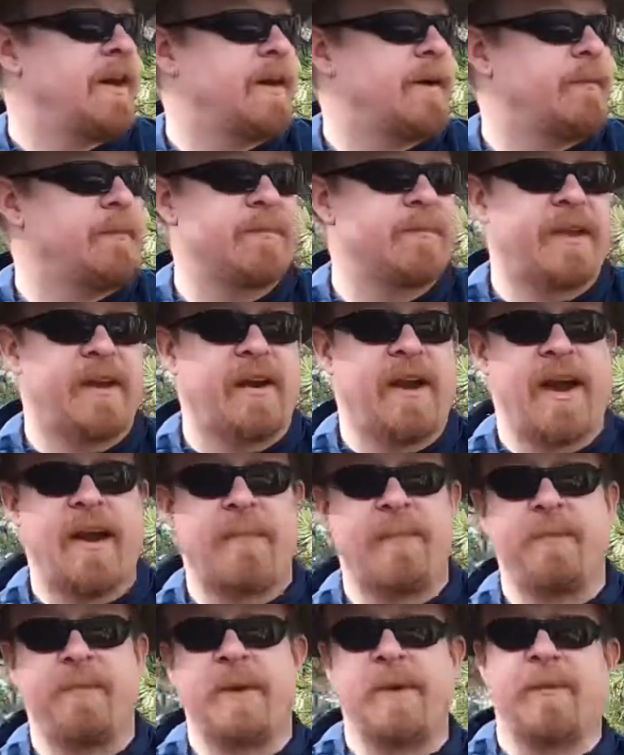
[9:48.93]
There have
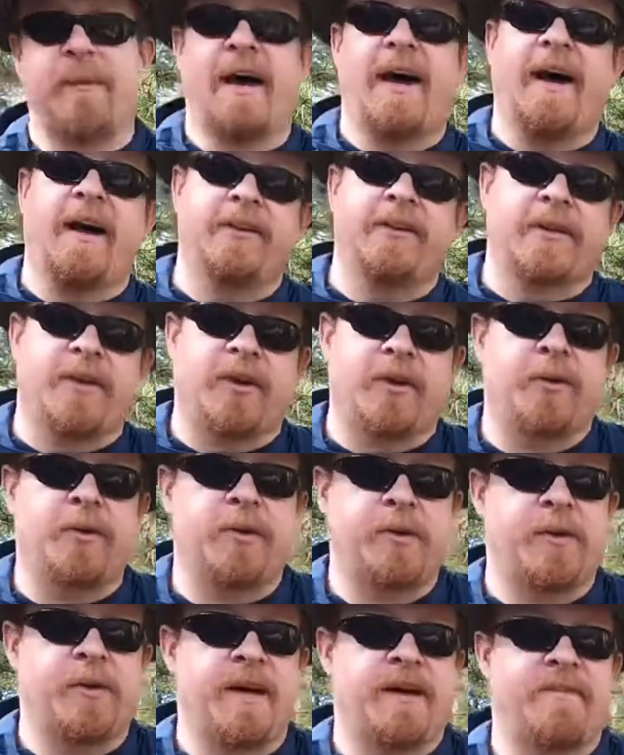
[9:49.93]
been people out there
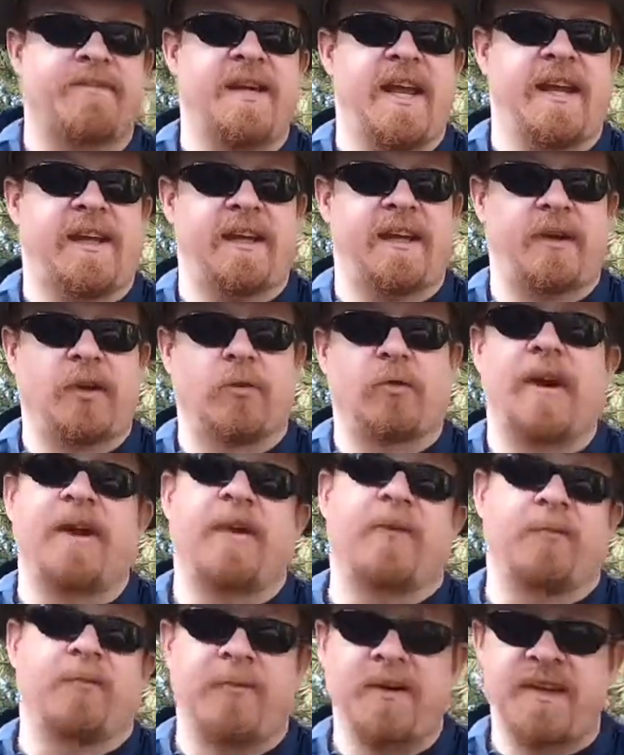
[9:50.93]
who have taken
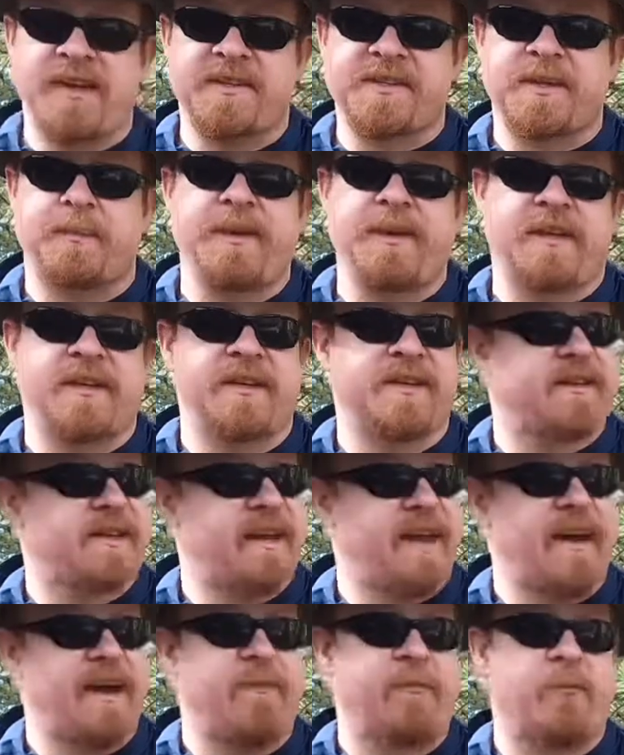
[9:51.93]
greater risk because they
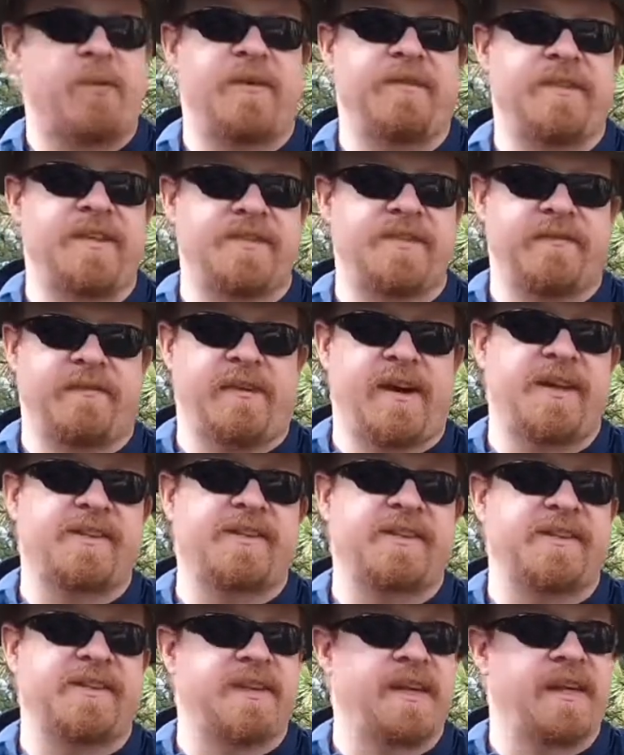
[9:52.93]
have one of these
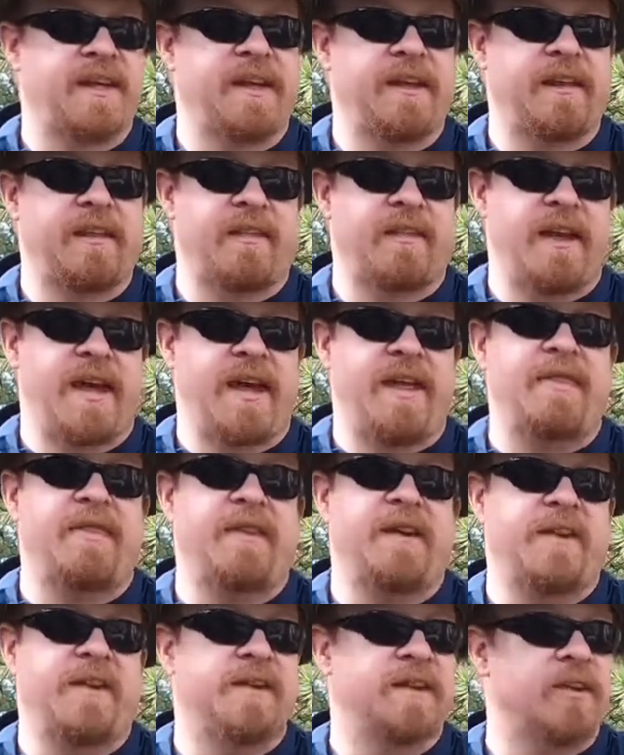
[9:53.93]
devices, thinking that
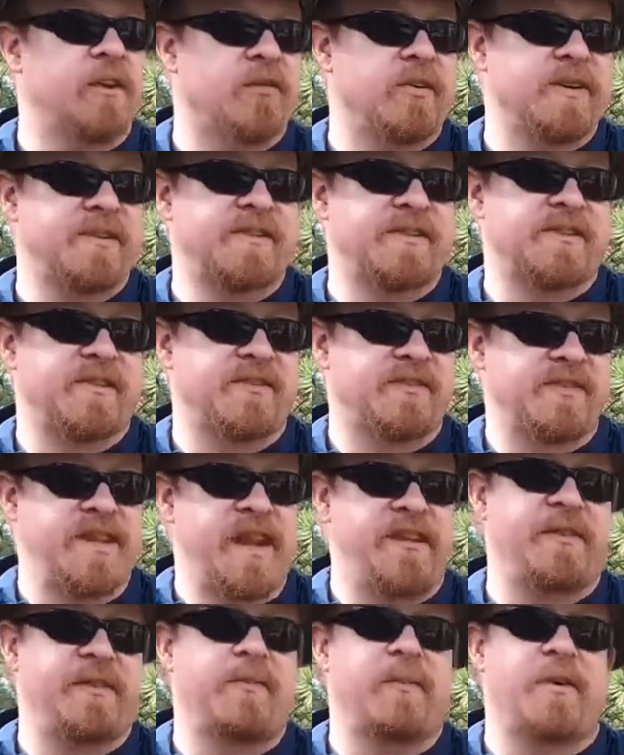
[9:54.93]
it increases their
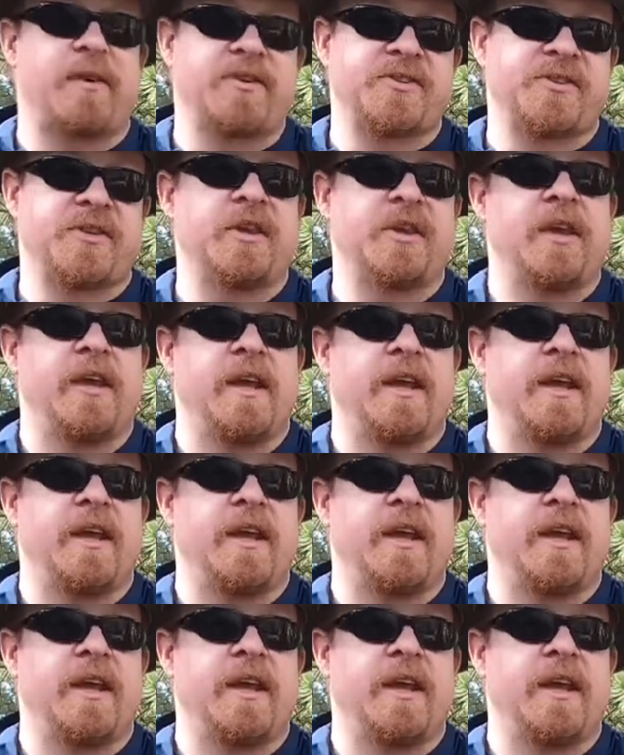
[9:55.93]
safety margin.